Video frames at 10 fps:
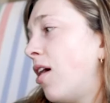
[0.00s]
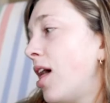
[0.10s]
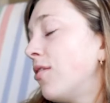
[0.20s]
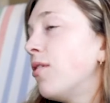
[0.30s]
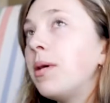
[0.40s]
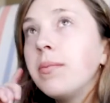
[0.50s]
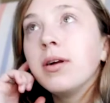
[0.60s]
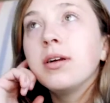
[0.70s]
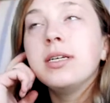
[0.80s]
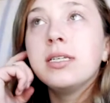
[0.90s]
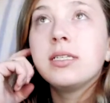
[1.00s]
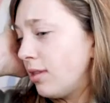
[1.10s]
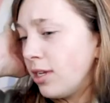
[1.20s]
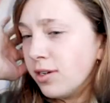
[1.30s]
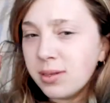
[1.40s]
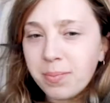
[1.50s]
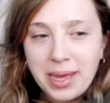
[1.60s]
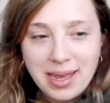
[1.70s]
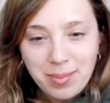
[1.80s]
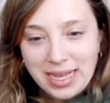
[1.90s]
All I remember is there's a
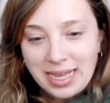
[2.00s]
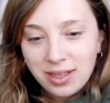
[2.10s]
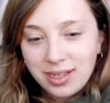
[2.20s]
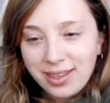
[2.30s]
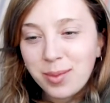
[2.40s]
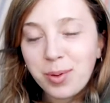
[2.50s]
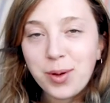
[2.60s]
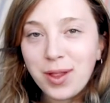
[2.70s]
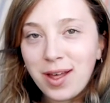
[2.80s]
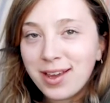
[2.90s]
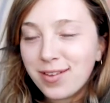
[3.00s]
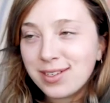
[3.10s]
baby in the prologue.